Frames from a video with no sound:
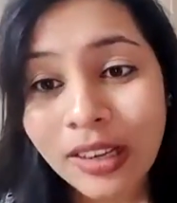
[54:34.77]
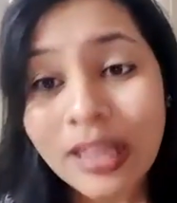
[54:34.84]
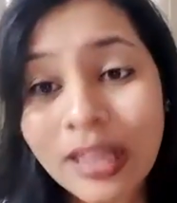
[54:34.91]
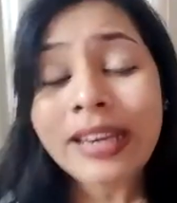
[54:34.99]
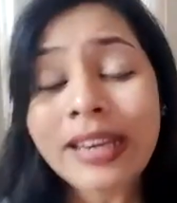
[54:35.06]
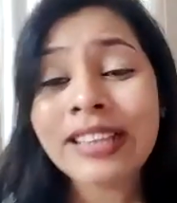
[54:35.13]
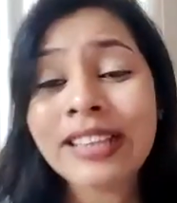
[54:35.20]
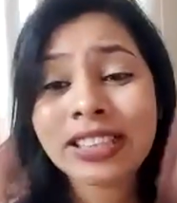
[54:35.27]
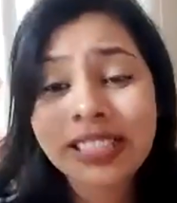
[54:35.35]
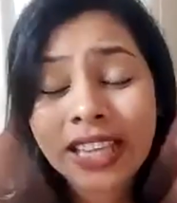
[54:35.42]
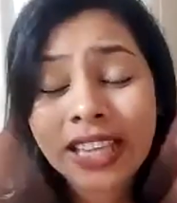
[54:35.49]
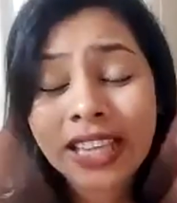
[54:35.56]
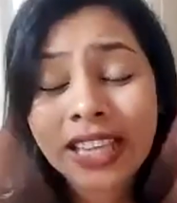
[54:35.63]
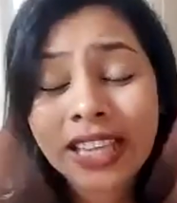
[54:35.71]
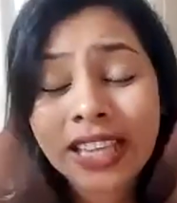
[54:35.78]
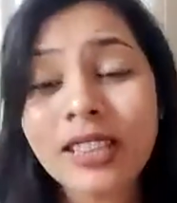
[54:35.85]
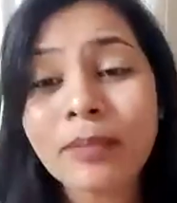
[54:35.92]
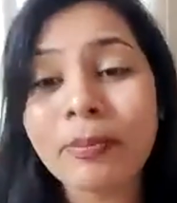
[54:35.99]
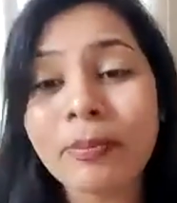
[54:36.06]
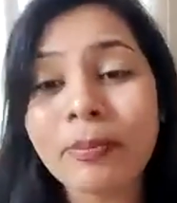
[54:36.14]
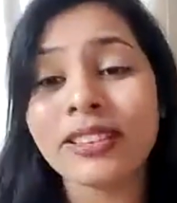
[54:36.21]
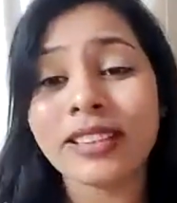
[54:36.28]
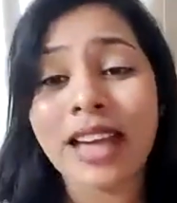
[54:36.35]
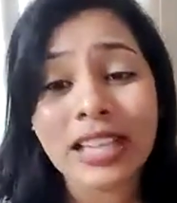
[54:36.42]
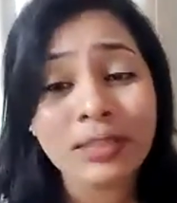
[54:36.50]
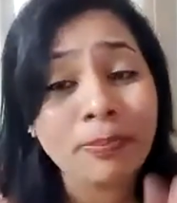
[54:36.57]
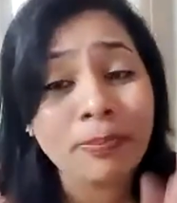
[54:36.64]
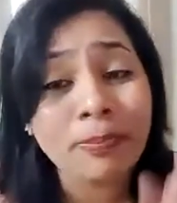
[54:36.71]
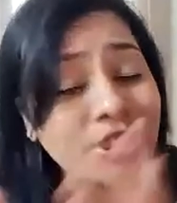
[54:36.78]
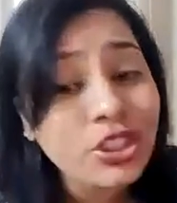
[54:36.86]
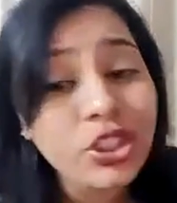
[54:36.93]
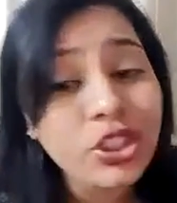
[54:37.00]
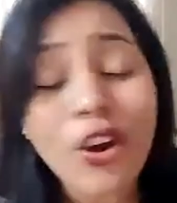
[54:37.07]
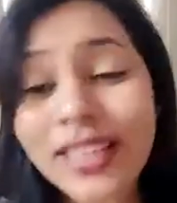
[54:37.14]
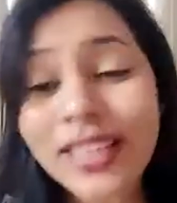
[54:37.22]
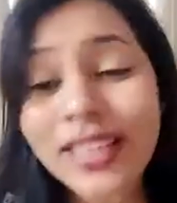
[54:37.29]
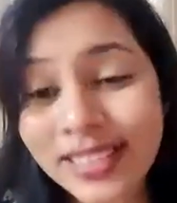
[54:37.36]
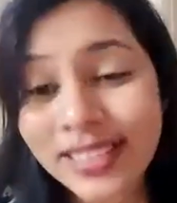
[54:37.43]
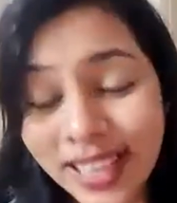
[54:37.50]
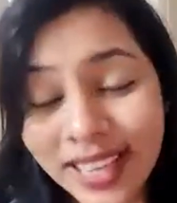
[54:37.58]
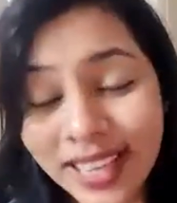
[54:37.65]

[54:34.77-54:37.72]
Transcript: Let's take the burden. As Pastor Jolly said,